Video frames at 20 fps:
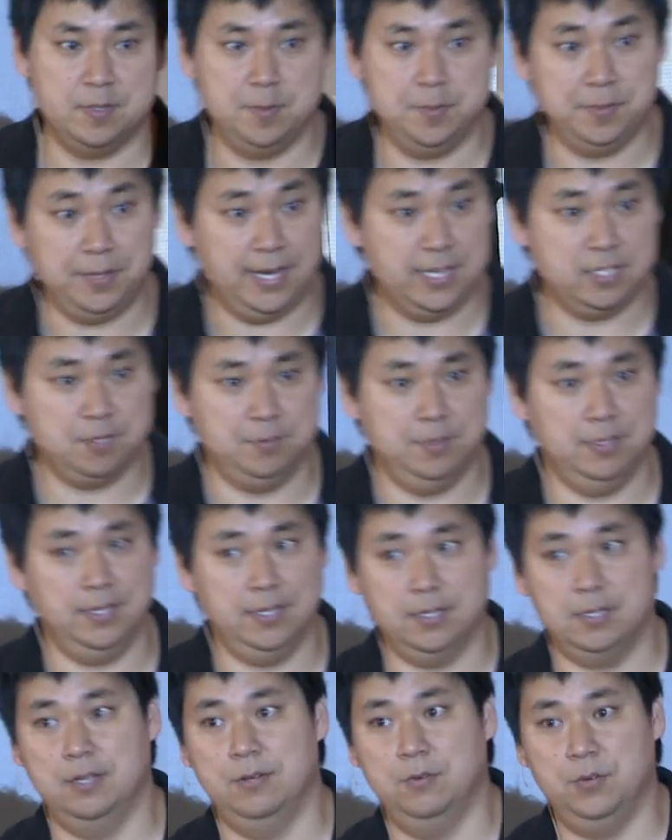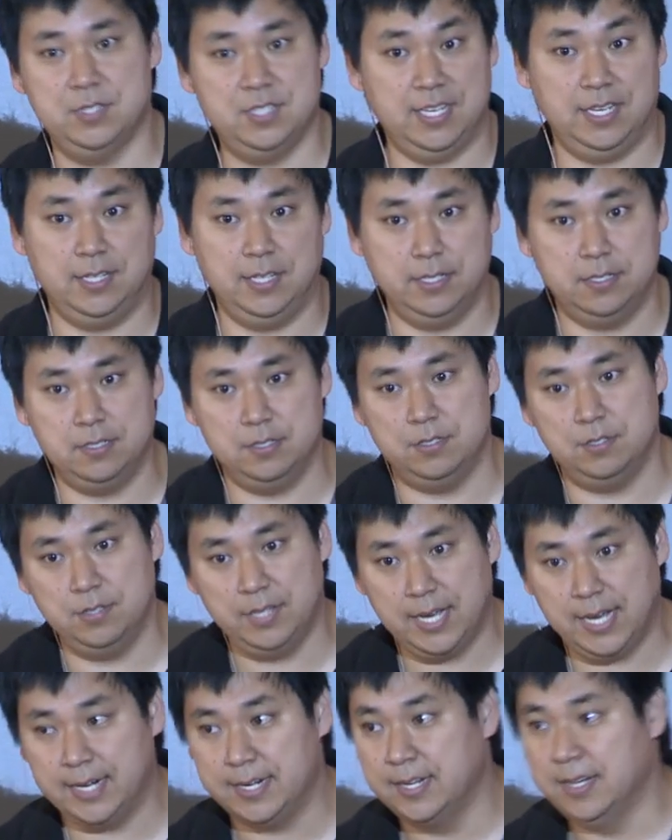people ask me, like, what's that like to do
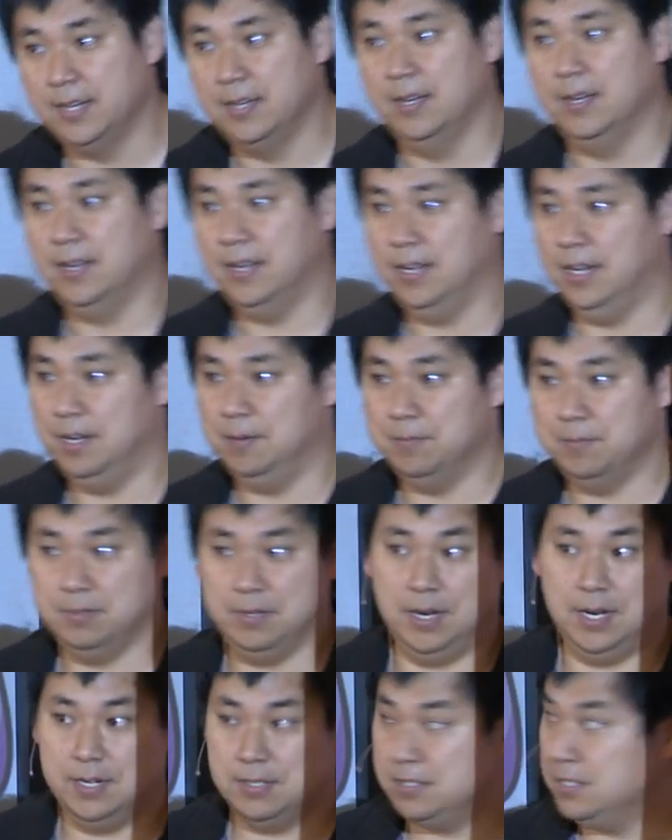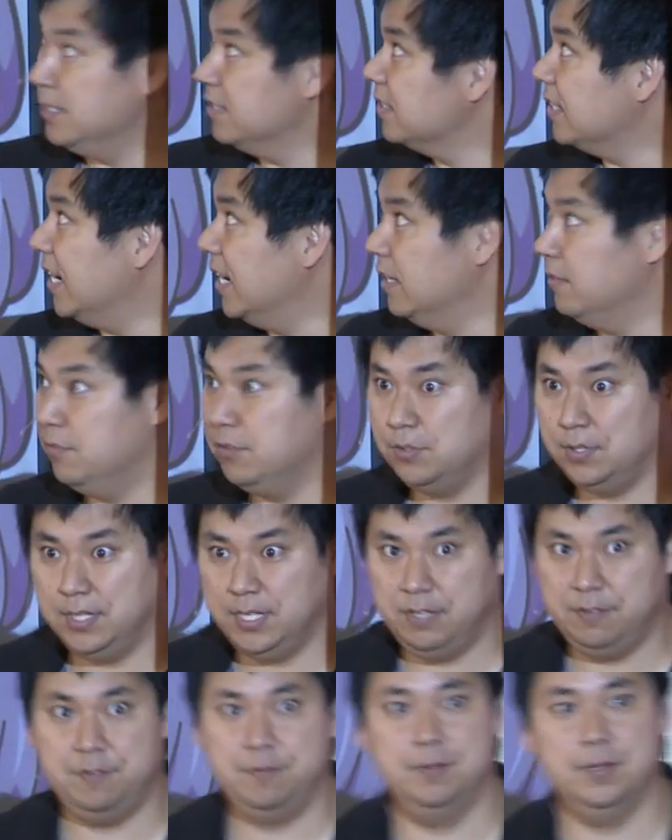that? Um, honestly, it's kind of a
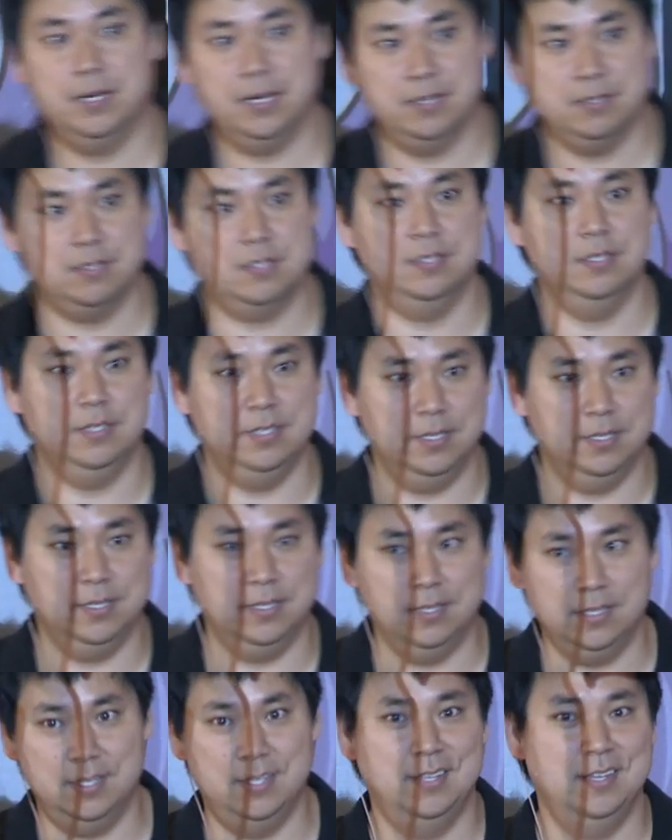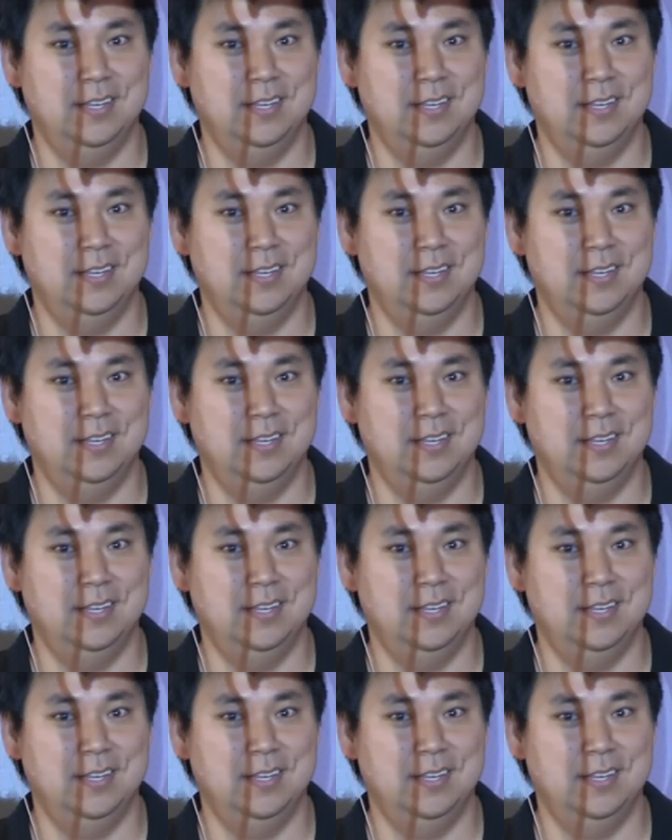relief because, you know,